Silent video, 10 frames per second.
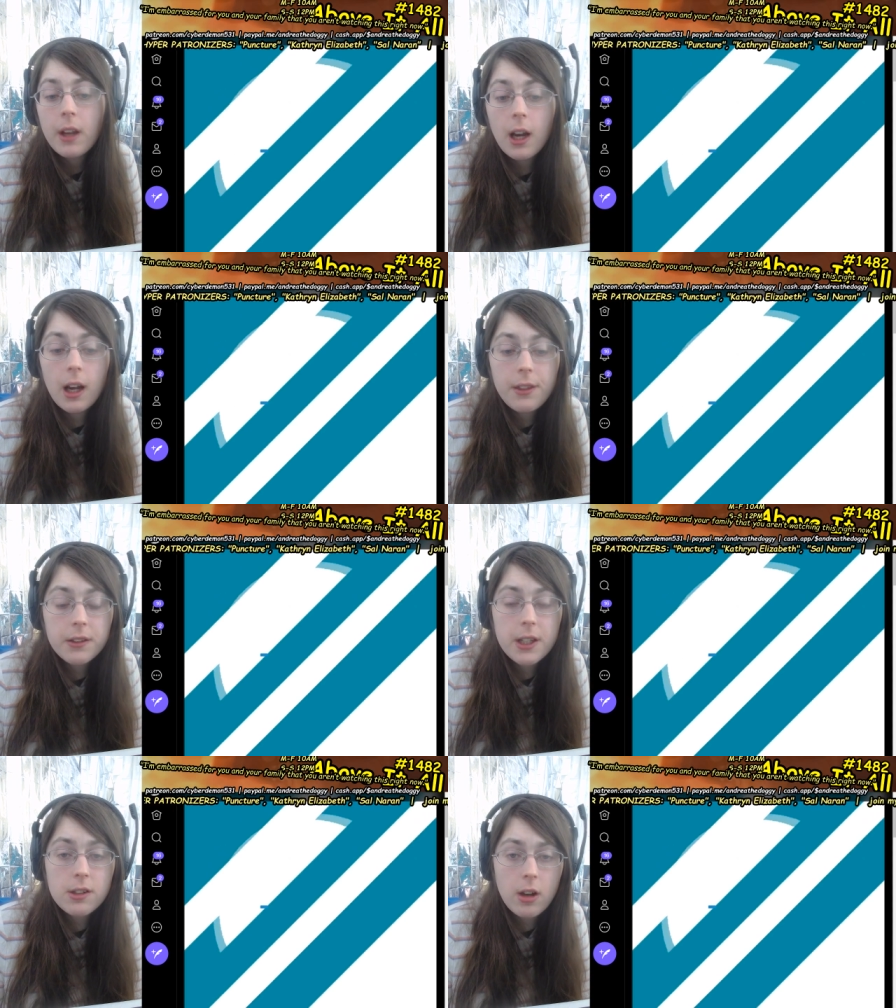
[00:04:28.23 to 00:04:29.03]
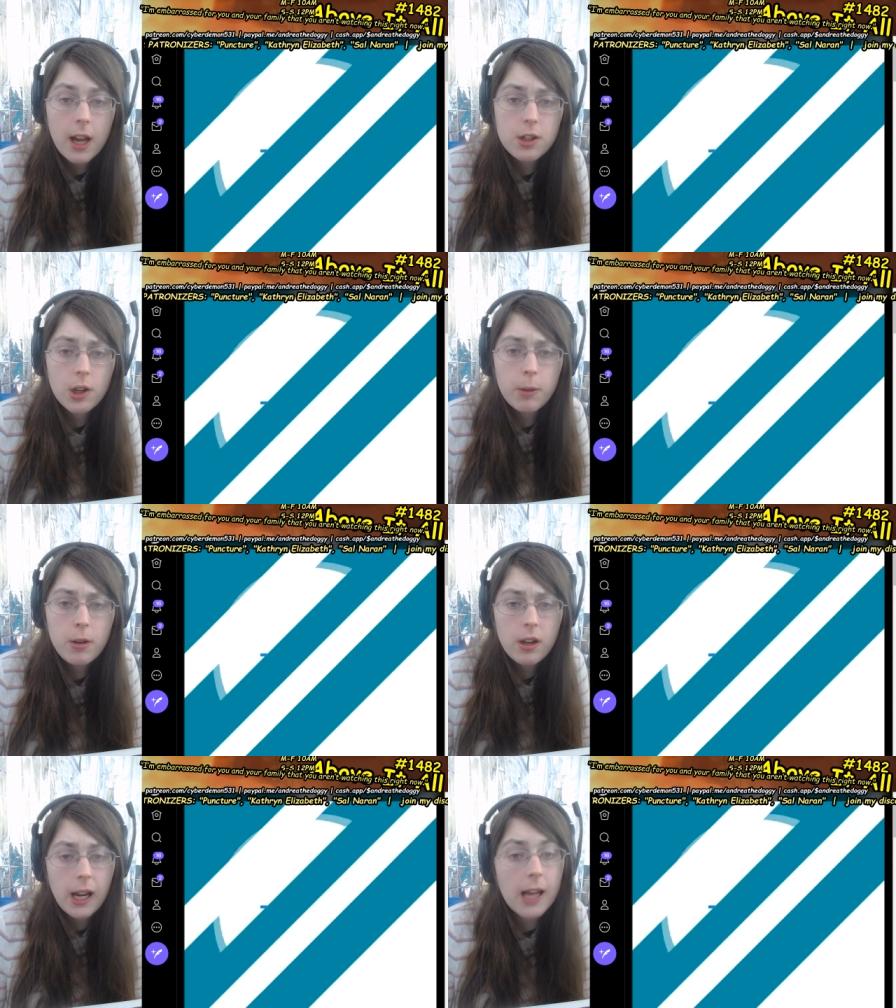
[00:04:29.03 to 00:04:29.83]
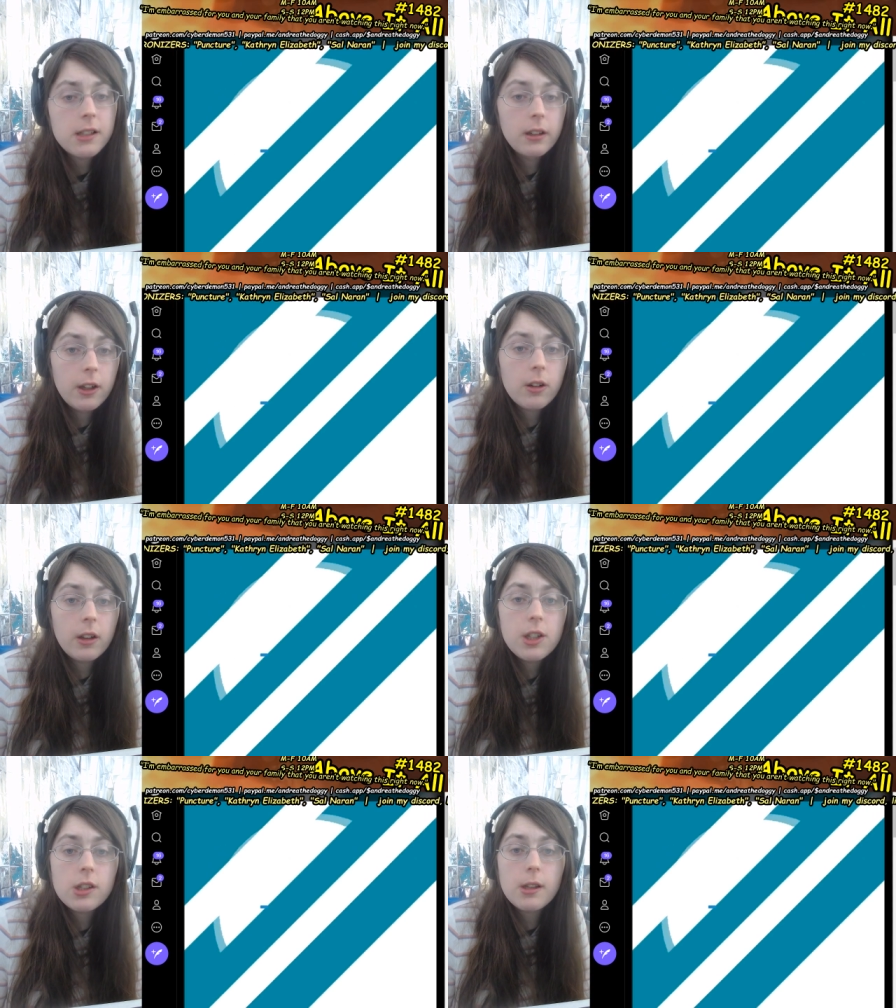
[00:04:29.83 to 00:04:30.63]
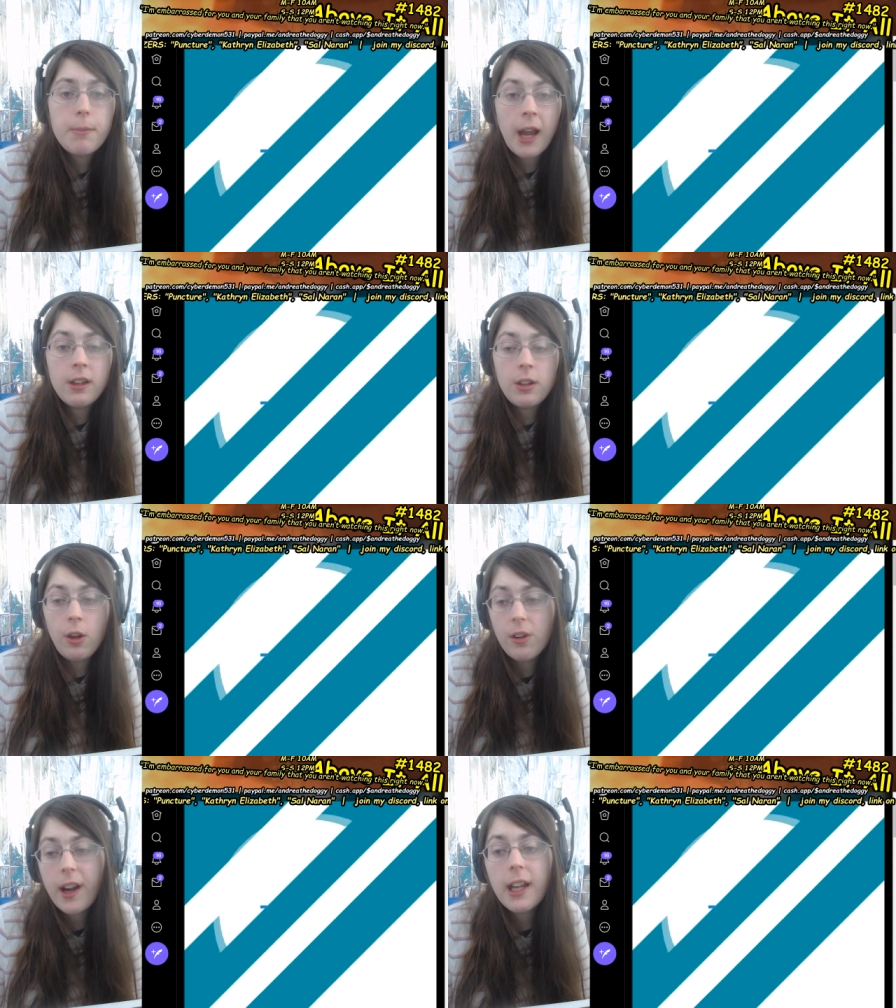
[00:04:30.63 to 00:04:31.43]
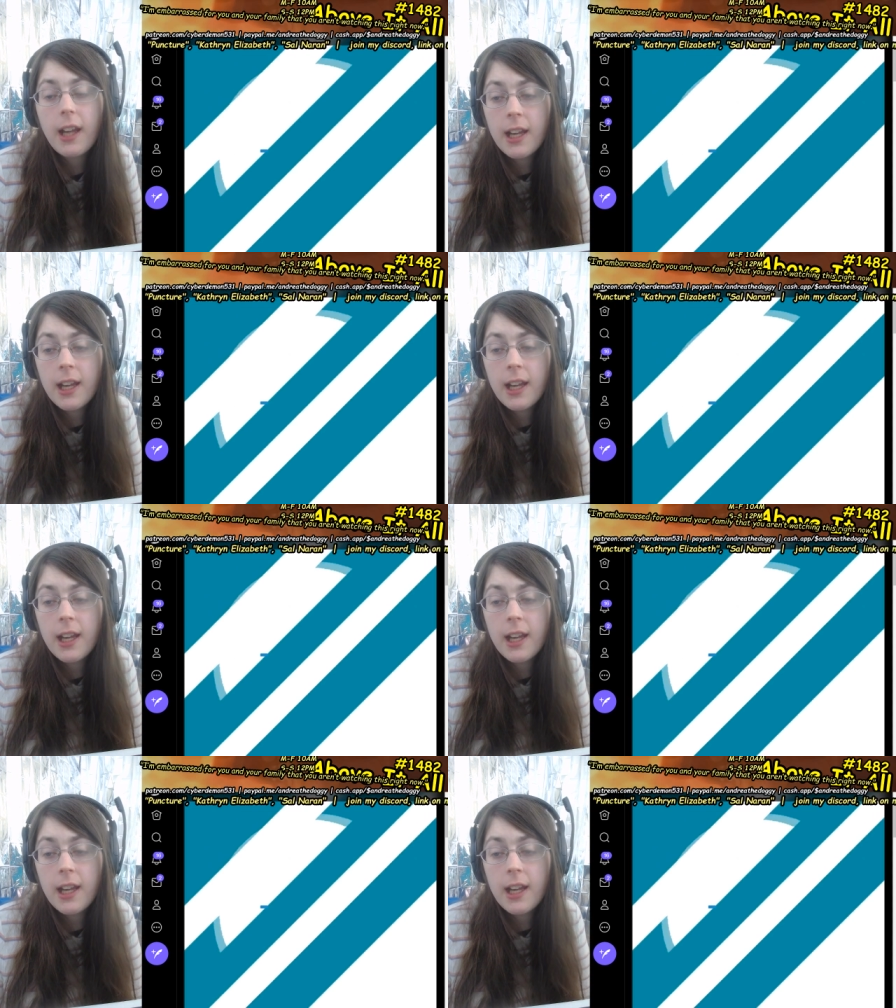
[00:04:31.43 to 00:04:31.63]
that the international community has literally just abandoned Ukraine,